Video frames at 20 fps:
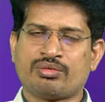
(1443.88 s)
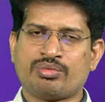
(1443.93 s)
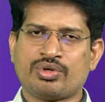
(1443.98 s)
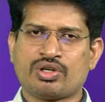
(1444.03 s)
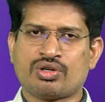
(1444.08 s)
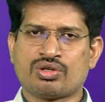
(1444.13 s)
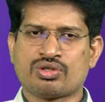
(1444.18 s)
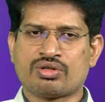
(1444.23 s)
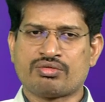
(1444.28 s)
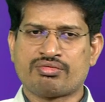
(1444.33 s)

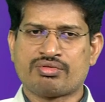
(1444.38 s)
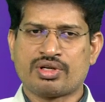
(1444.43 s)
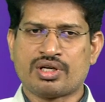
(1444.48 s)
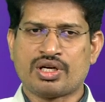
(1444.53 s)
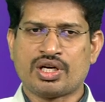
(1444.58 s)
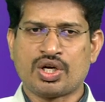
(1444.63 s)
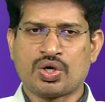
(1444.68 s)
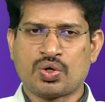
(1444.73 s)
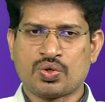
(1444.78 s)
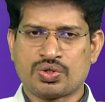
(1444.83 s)
because of uh,
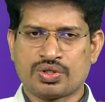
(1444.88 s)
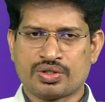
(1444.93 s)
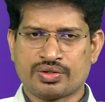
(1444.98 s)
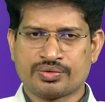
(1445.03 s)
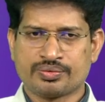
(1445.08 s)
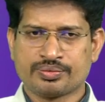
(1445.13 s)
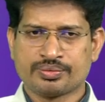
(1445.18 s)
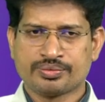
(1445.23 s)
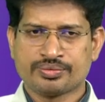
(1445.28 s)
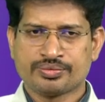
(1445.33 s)
erosion.
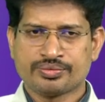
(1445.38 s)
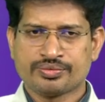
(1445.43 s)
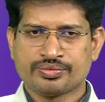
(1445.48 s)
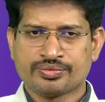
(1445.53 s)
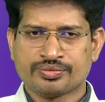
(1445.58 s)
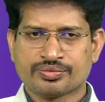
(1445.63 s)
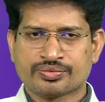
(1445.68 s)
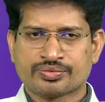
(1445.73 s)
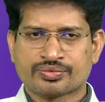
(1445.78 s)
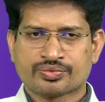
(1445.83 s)

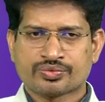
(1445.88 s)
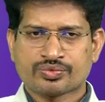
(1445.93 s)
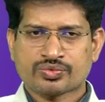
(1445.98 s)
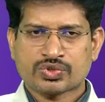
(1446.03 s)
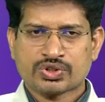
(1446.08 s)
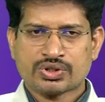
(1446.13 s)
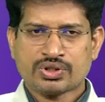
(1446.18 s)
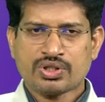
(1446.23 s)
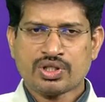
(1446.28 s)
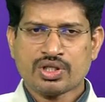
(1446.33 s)

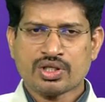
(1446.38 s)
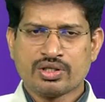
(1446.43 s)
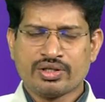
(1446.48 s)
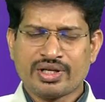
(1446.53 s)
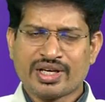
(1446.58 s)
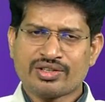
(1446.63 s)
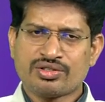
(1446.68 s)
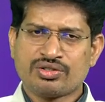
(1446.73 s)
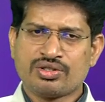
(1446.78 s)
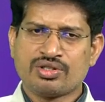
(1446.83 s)

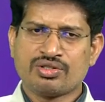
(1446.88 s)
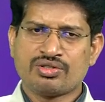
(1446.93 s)
Next is